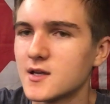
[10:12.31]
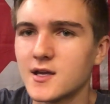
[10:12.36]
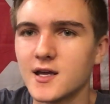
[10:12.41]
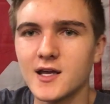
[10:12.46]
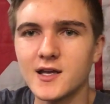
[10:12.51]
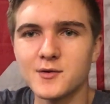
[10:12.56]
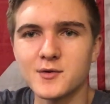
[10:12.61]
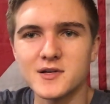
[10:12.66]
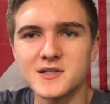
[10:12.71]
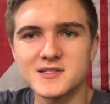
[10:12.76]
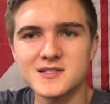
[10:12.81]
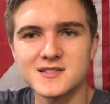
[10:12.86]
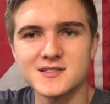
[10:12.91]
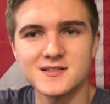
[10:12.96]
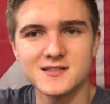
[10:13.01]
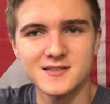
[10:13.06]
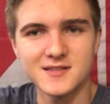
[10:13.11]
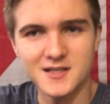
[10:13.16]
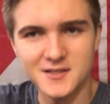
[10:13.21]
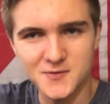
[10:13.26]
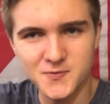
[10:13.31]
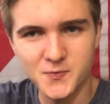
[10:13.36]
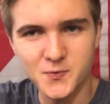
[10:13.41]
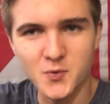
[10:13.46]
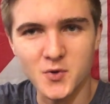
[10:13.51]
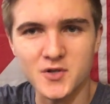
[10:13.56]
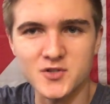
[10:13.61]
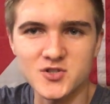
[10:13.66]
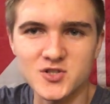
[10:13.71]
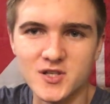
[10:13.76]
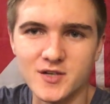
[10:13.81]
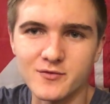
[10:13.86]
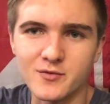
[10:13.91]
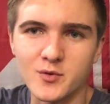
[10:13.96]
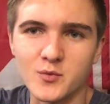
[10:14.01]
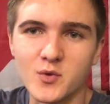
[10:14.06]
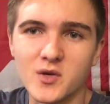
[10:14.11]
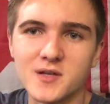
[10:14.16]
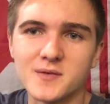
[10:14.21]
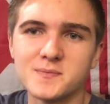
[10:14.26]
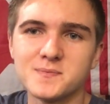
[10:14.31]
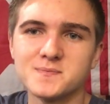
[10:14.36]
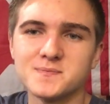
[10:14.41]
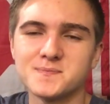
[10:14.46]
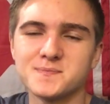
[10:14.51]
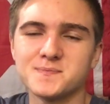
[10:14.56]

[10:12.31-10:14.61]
Anyways, thanks for watching, everyone.